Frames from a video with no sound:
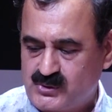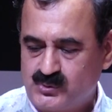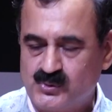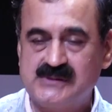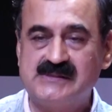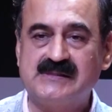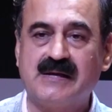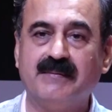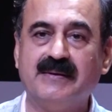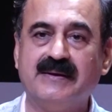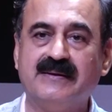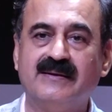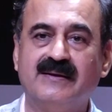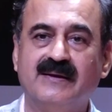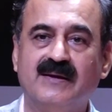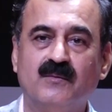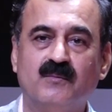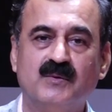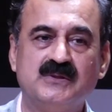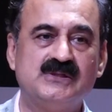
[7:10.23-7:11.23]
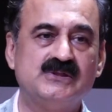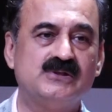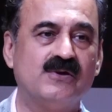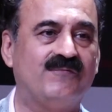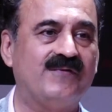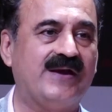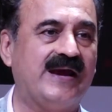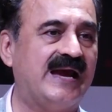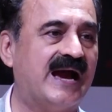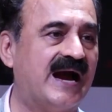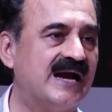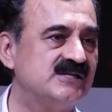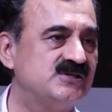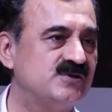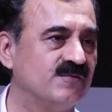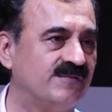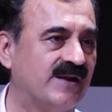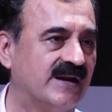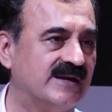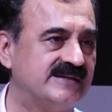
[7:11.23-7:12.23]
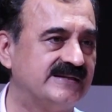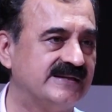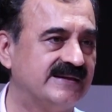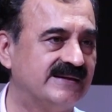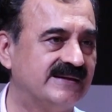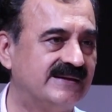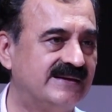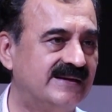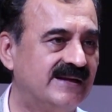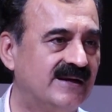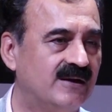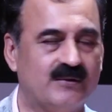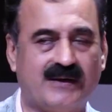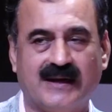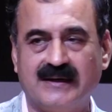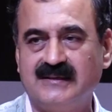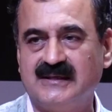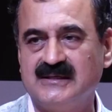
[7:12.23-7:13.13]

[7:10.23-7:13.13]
A bigger issue has come in, which is of AI sovereignty.